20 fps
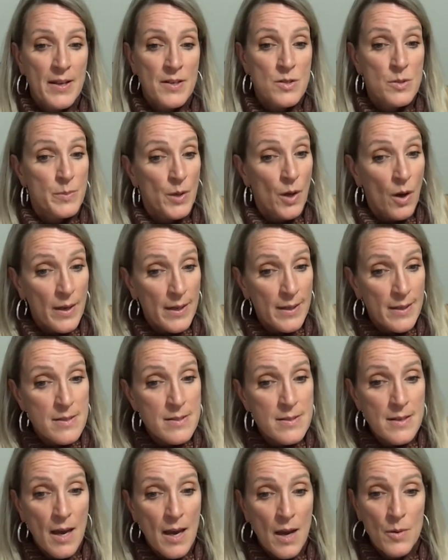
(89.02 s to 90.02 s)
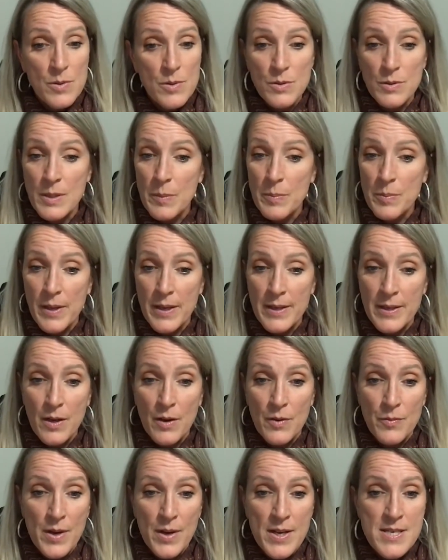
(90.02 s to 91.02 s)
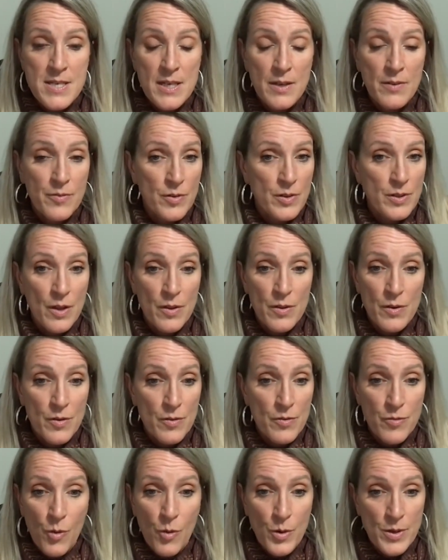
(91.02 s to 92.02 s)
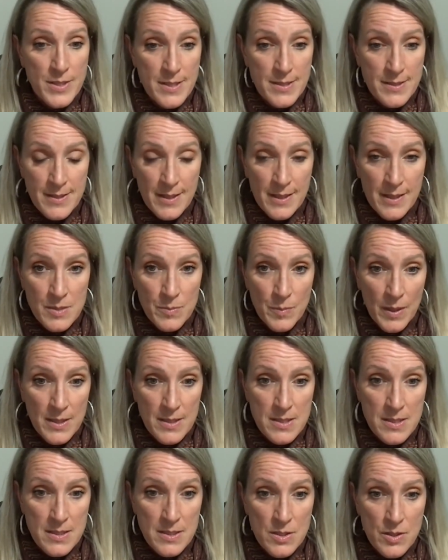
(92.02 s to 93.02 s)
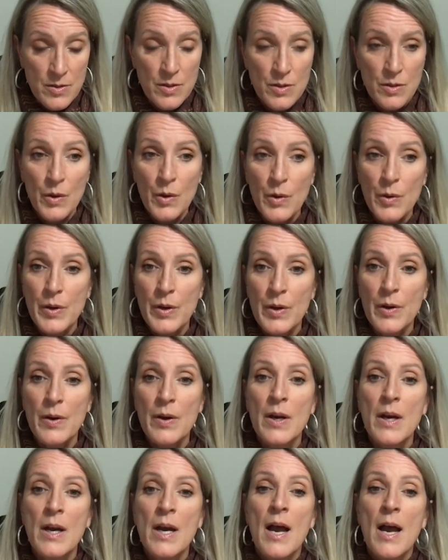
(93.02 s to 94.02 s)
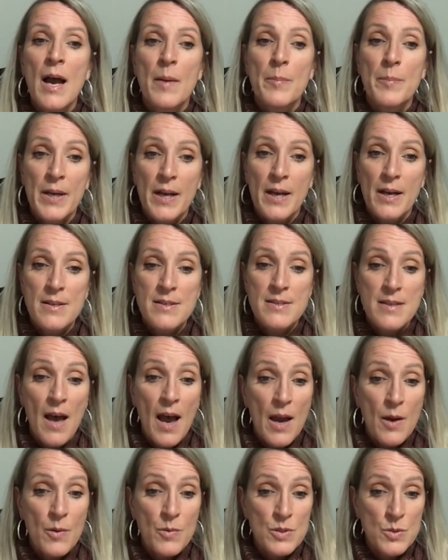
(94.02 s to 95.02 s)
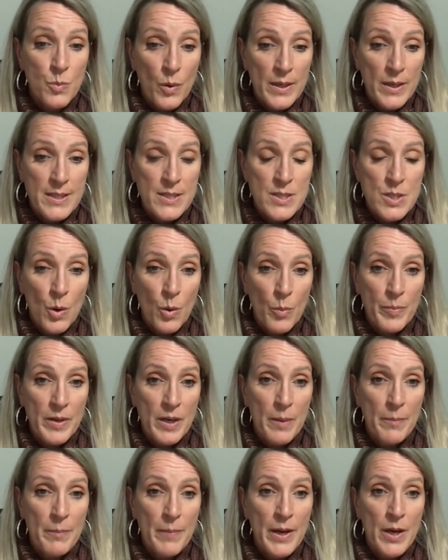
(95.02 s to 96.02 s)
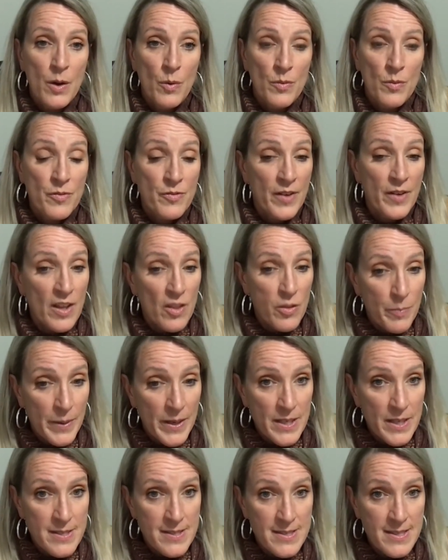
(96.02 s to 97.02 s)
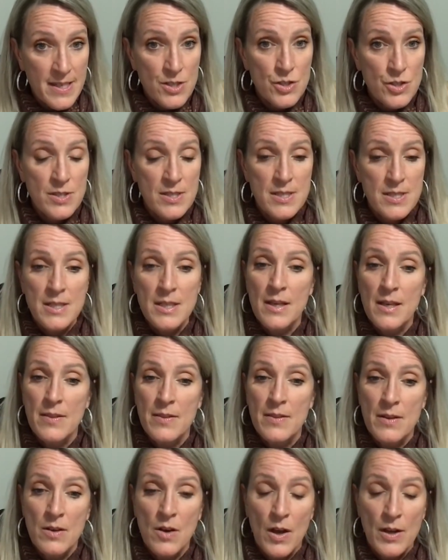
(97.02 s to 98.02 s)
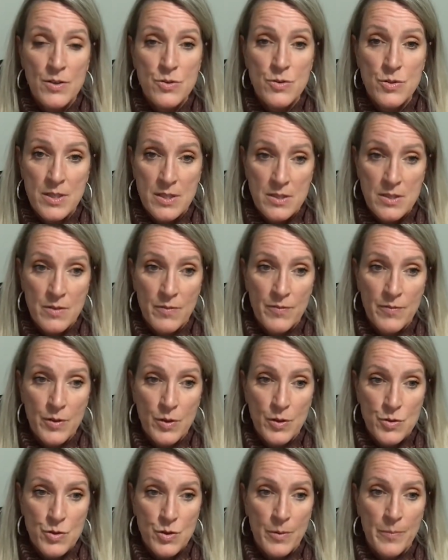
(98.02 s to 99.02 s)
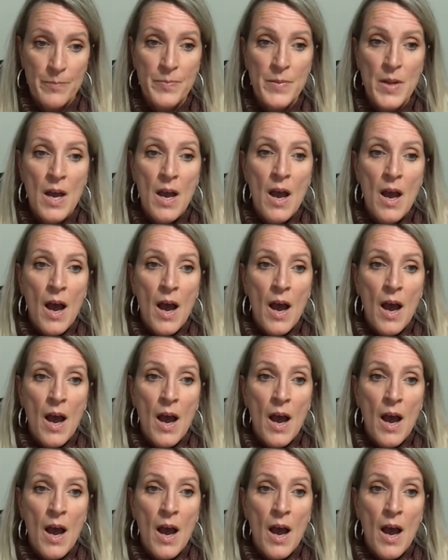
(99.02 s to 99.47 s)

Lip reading: that, to be honest, I was only planning on renting for another 4 to 6 months into the new year because I was wanting to open up my own faith-based agency in the not too distant future.